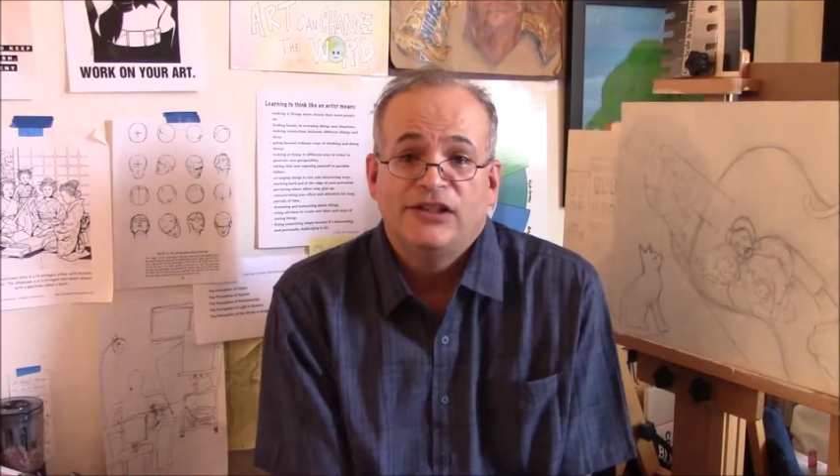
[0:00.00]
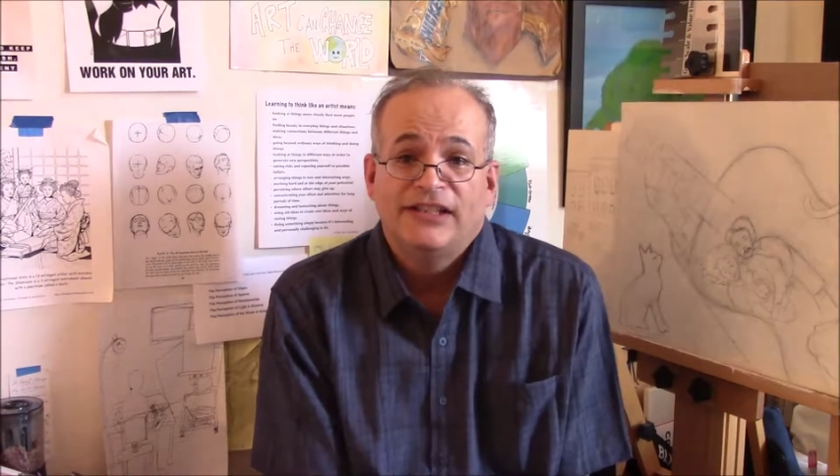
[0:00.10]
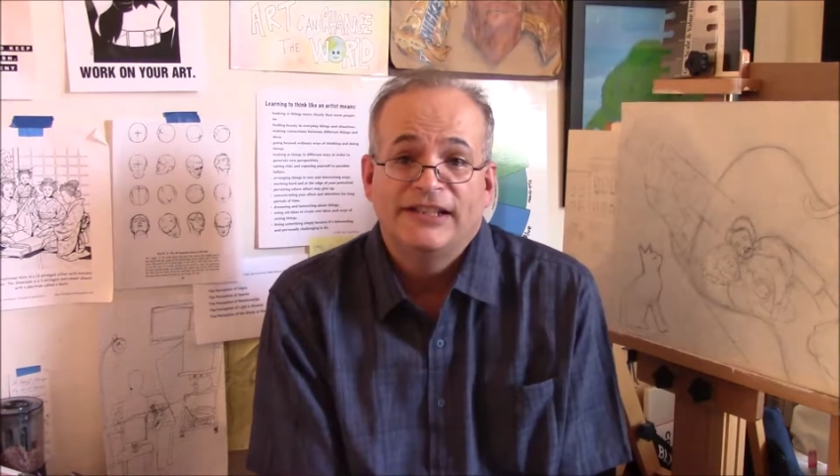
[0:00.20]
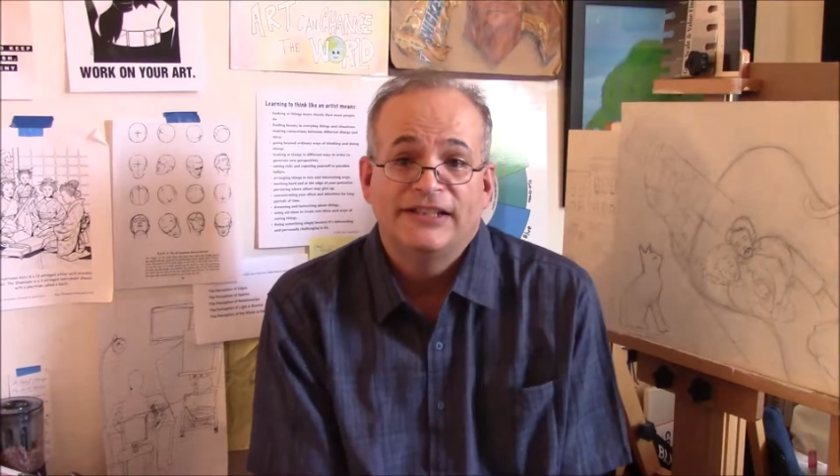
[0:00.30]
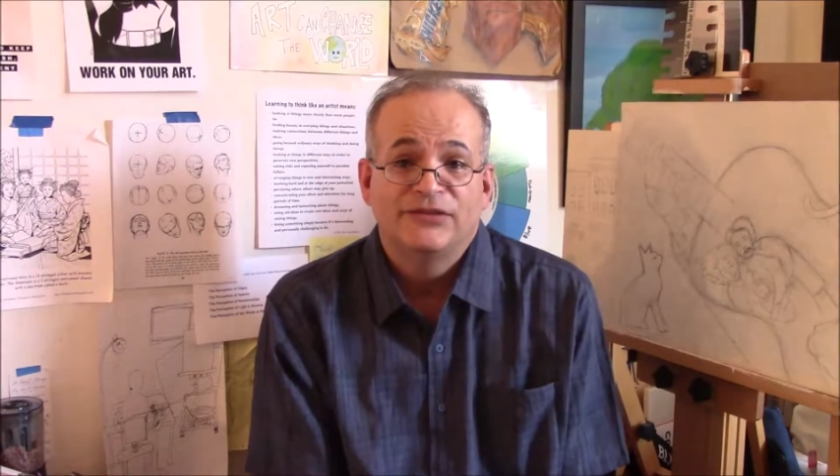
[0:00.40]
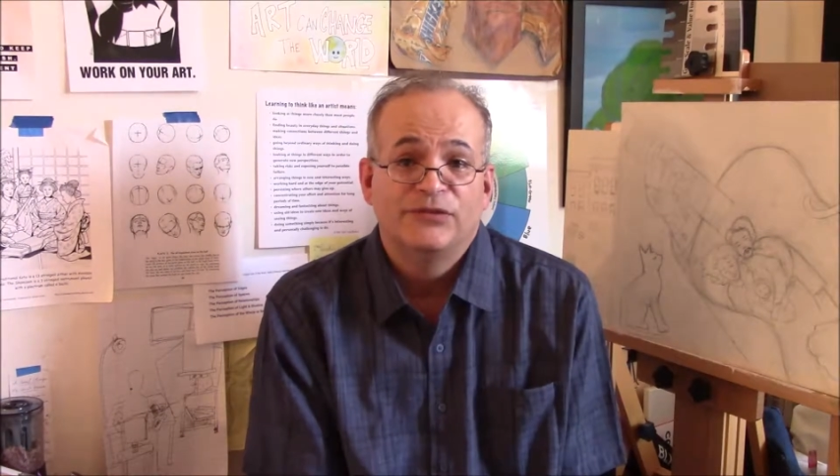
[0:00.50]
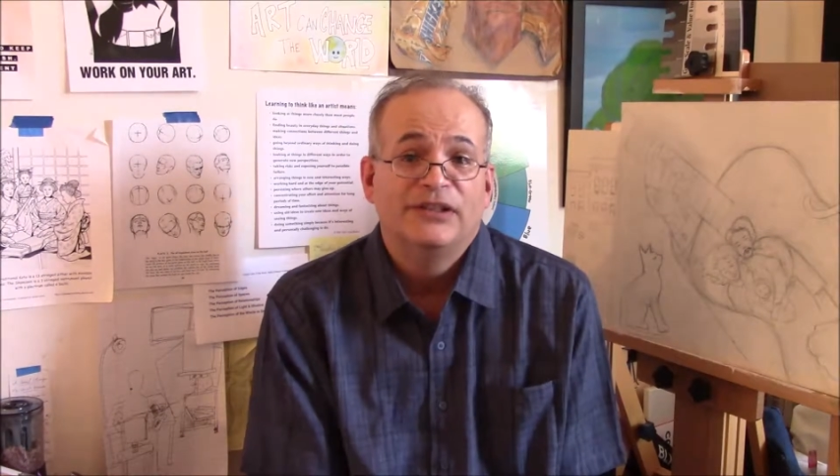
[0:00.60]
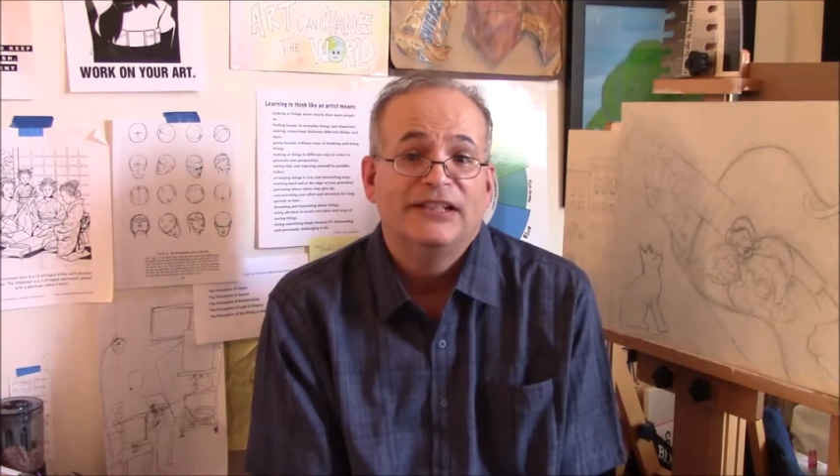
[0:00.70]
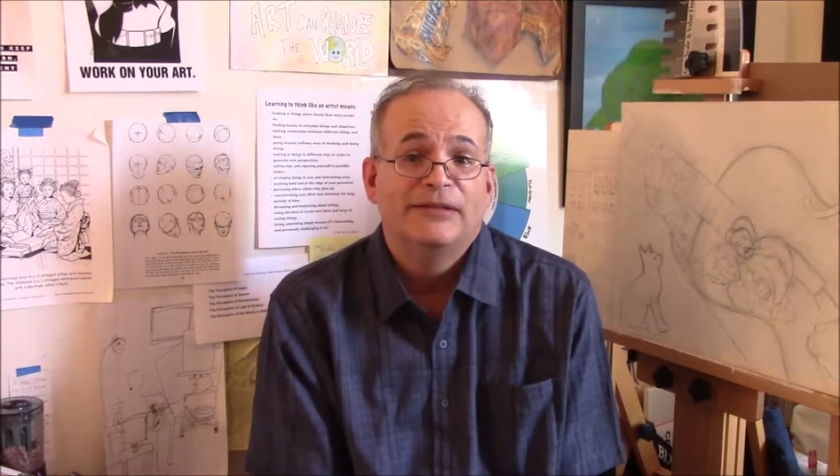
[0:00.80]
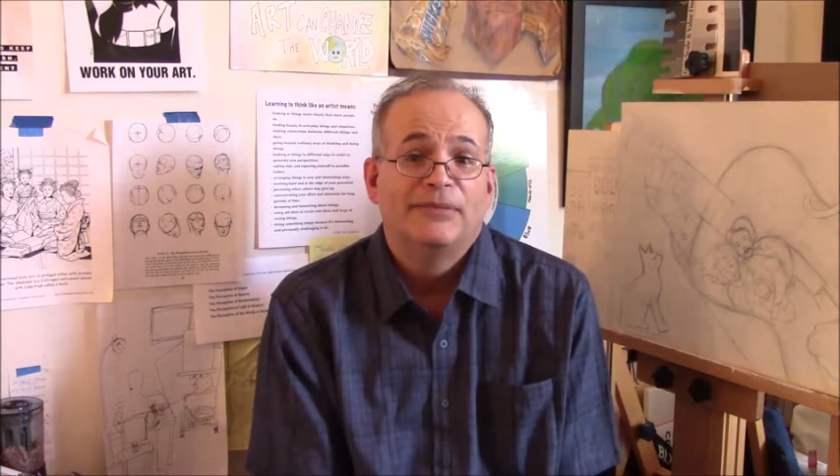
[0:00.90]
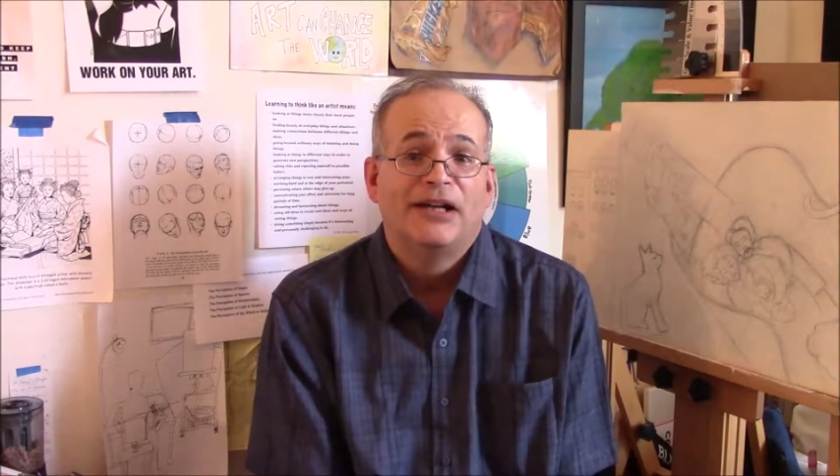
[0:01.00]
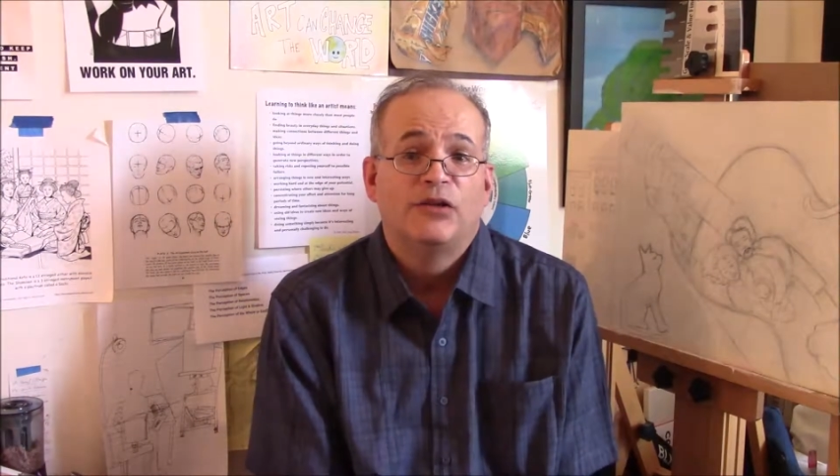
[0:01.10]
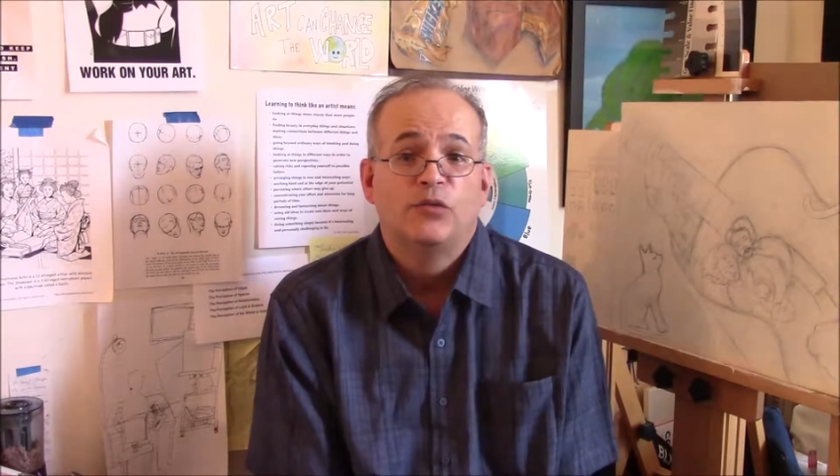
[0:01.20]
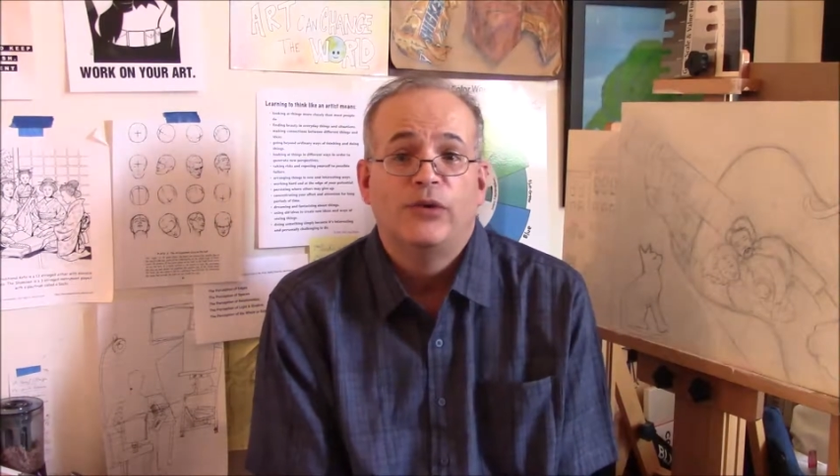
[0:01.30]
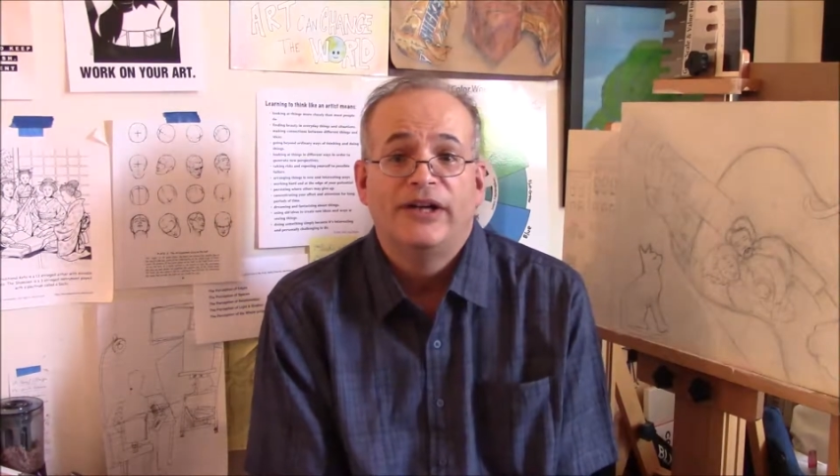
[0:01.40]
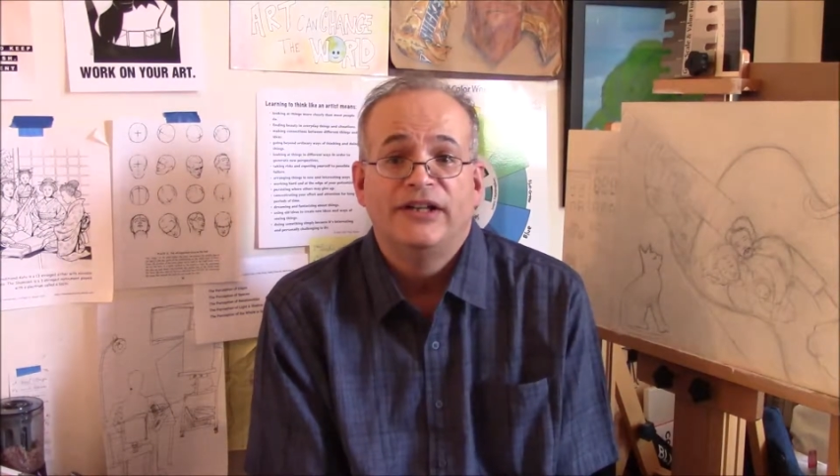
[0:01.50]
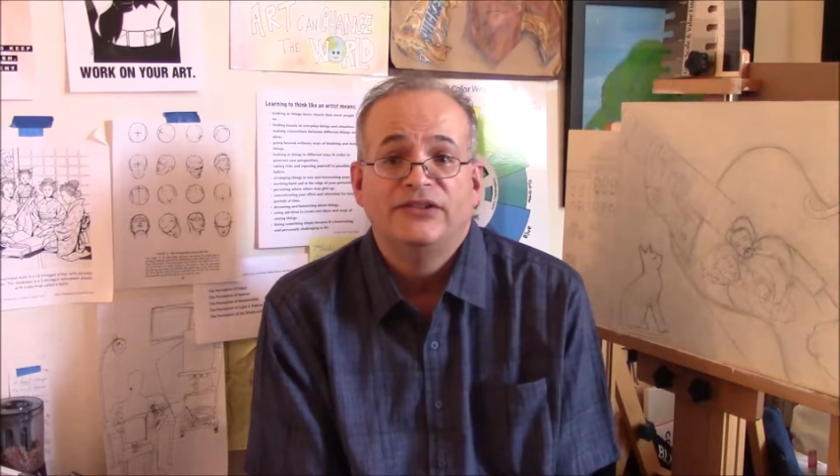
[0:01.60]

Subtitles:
is really about where